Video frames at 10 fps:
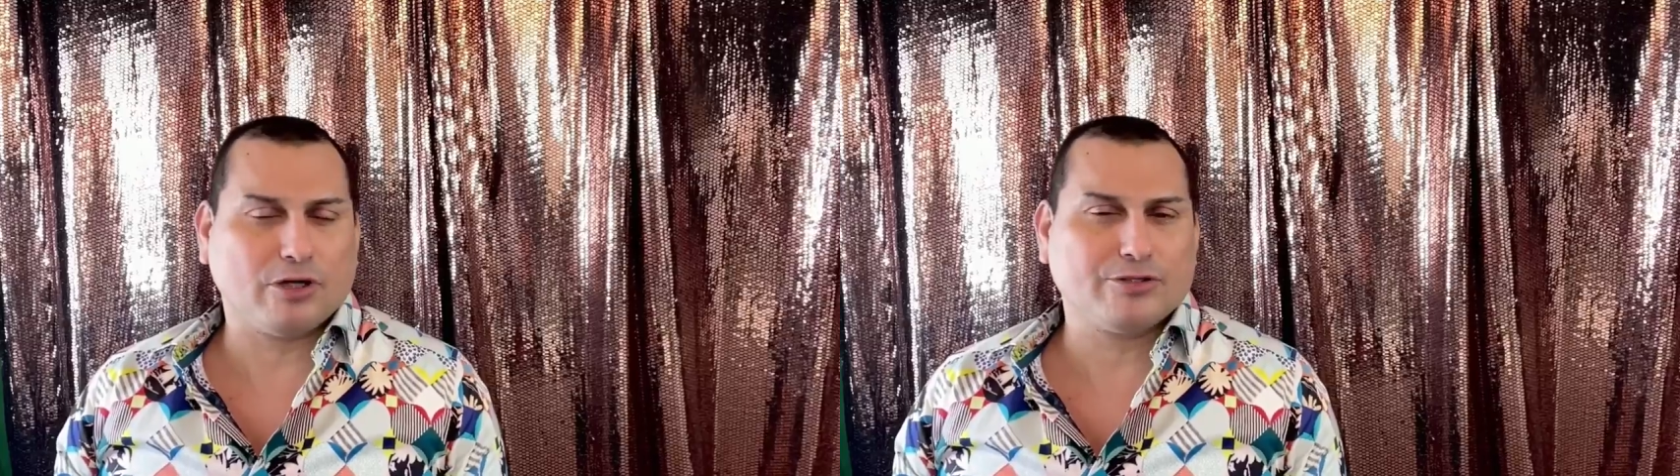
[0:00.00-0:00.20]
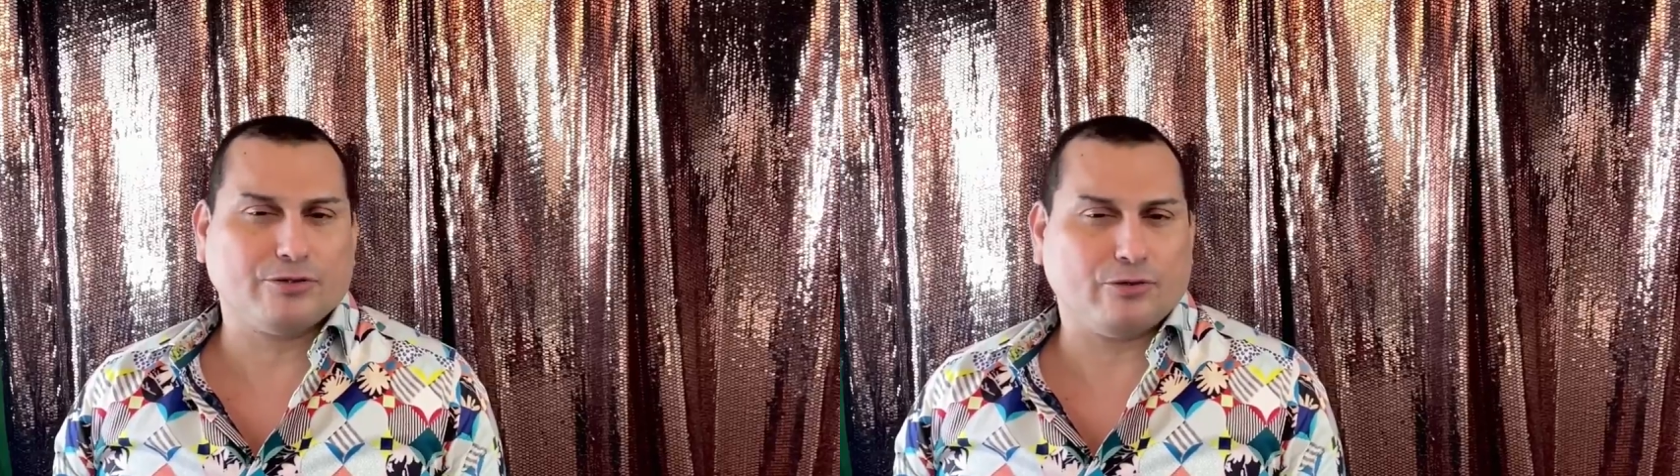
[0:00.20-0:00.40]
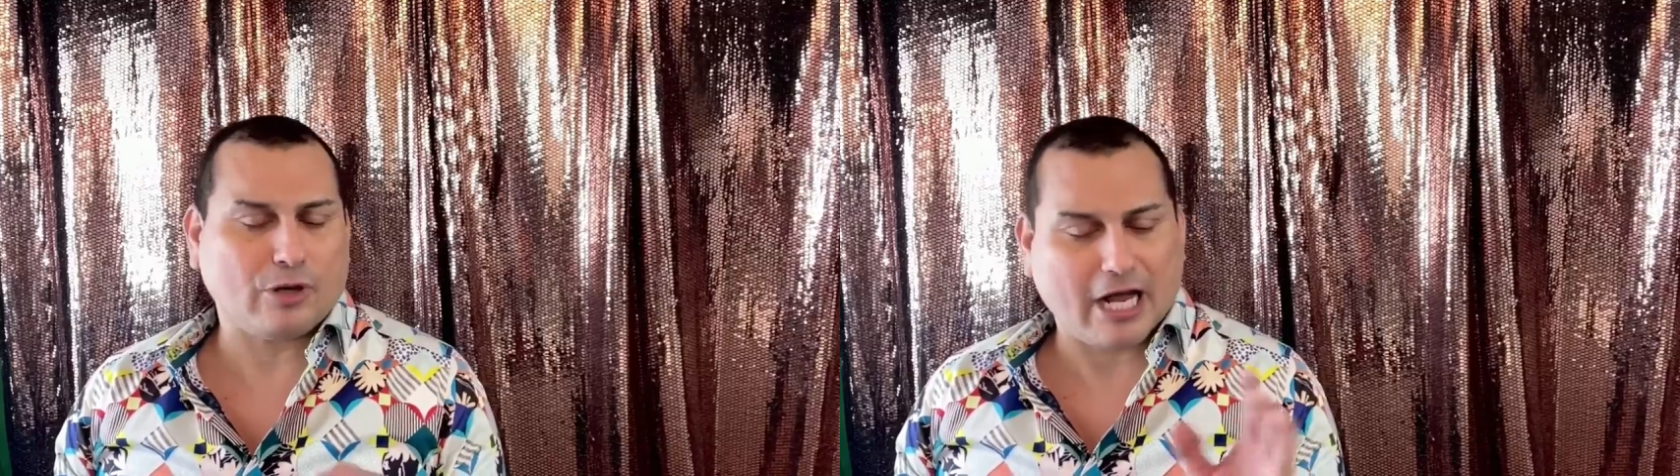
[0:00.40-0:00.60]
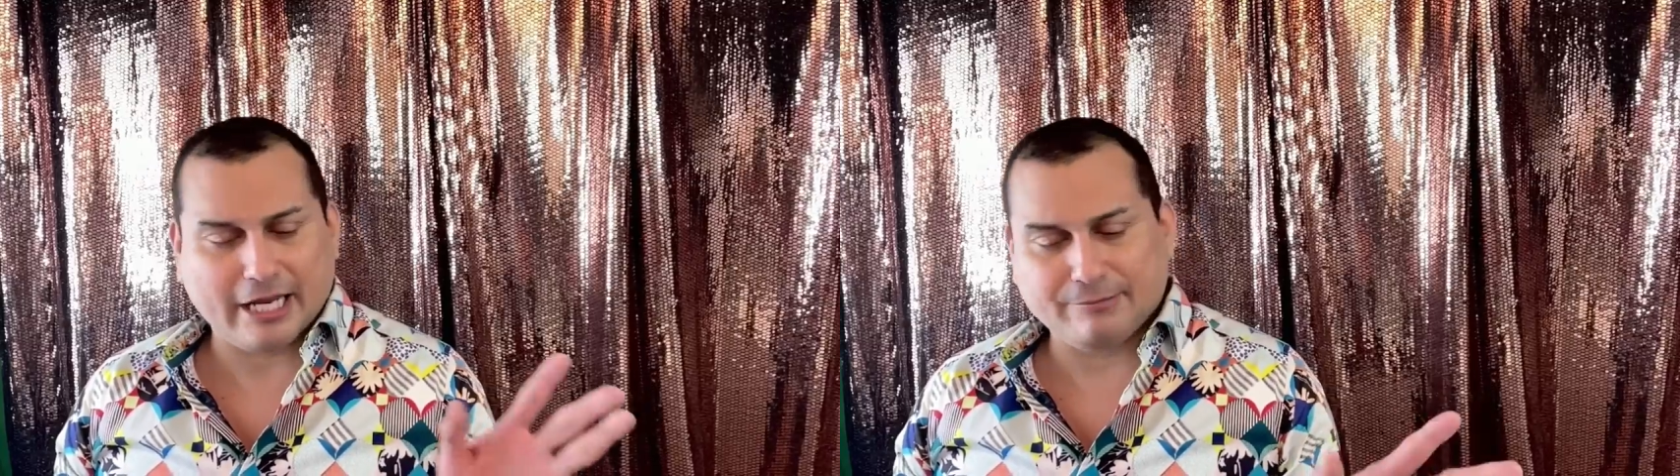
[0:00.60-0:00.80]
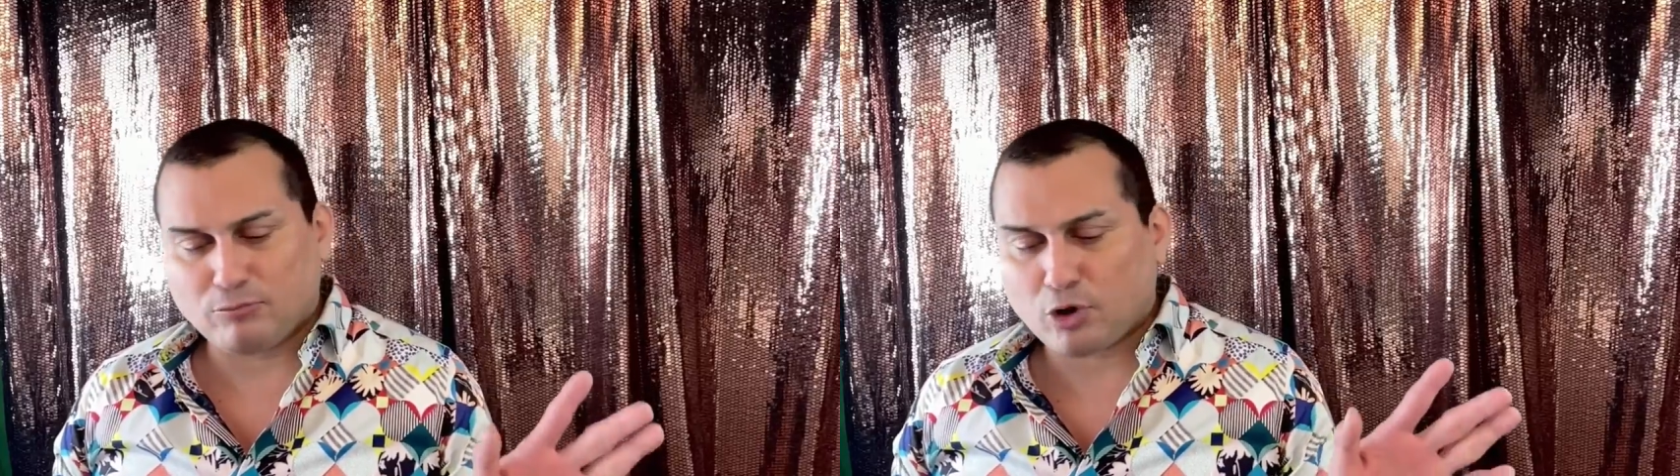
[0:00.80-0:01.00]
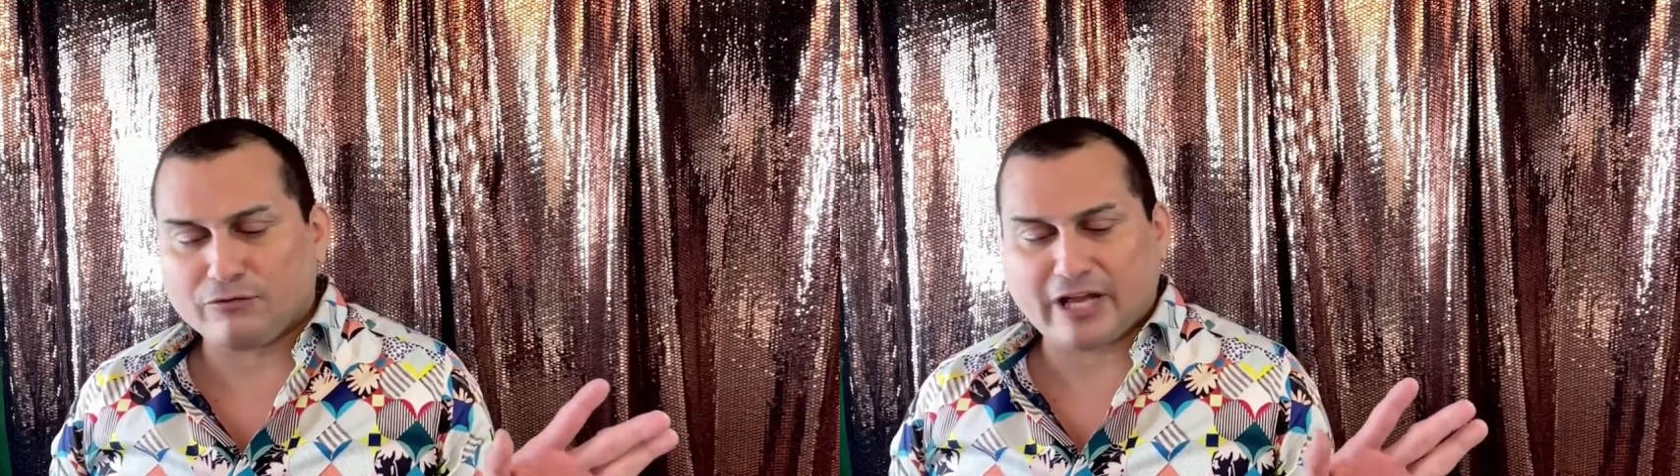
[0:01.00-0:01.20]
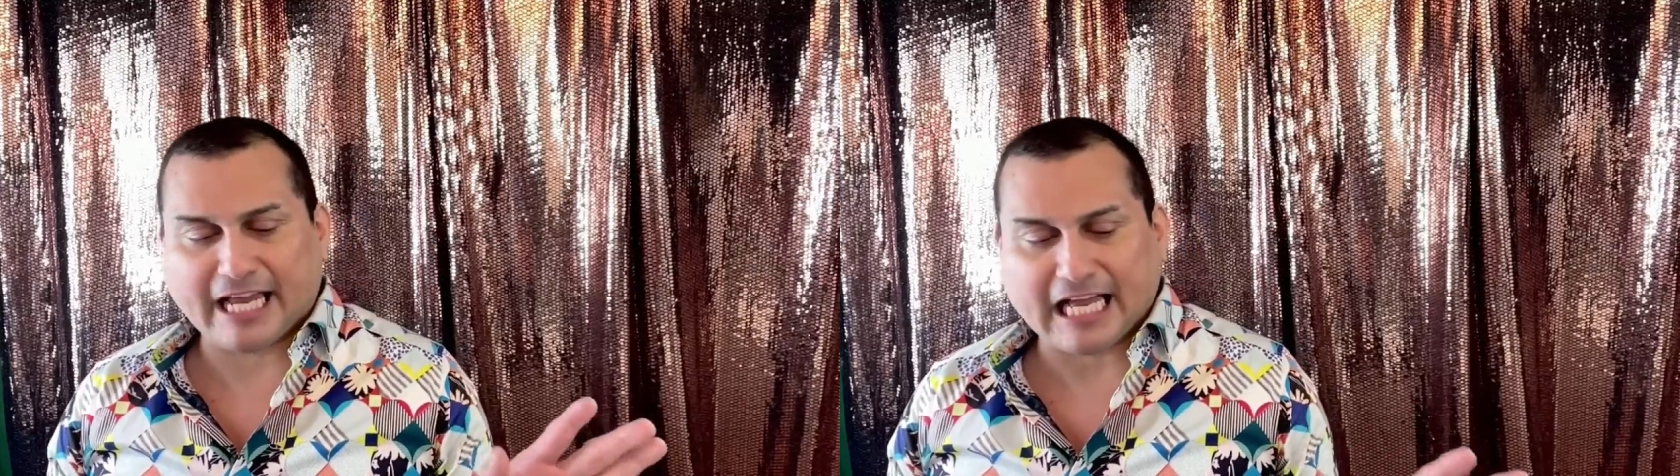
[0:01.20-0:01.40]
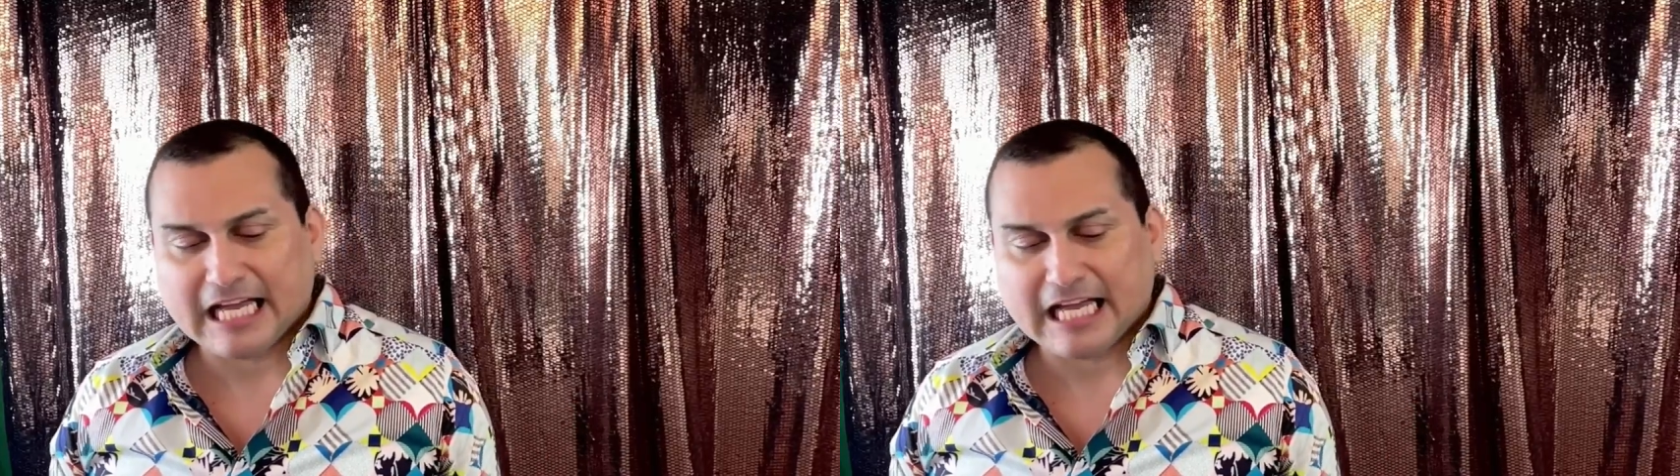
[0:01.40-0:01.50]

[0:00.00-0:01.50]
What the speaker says: so I'm more like